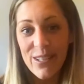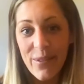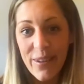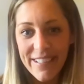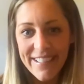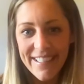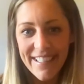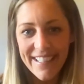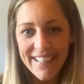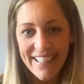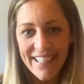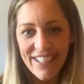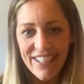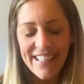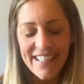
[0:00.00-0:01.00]
you are seeing
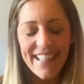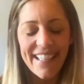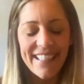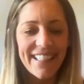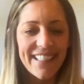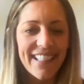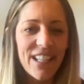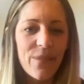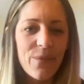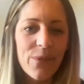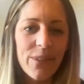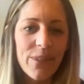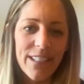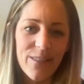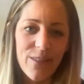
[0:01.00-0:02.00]
such successes. Can you
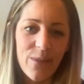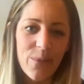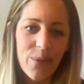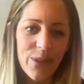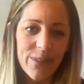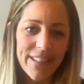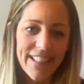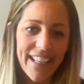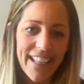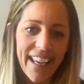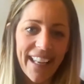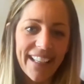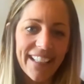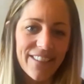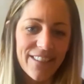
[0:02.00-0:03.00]
walk us through what you're
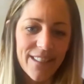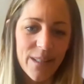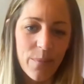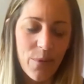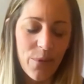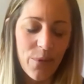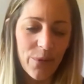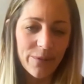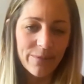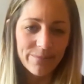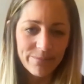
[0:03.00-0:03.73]
seeing across the board?